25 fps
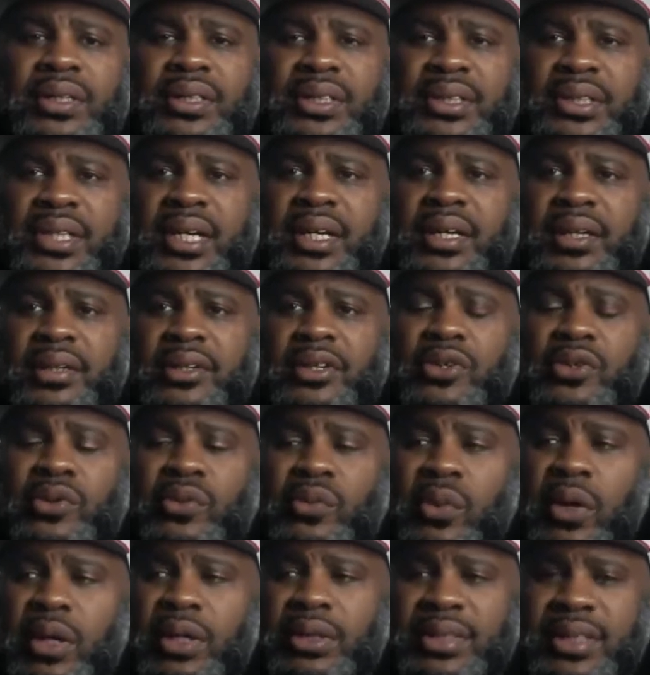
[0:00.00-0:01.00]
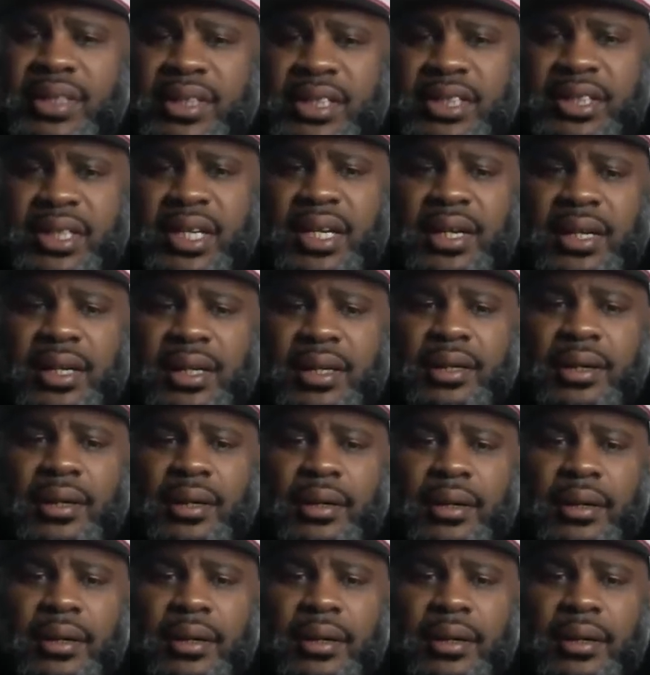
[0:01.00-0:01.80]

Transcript: to see? Do you want to see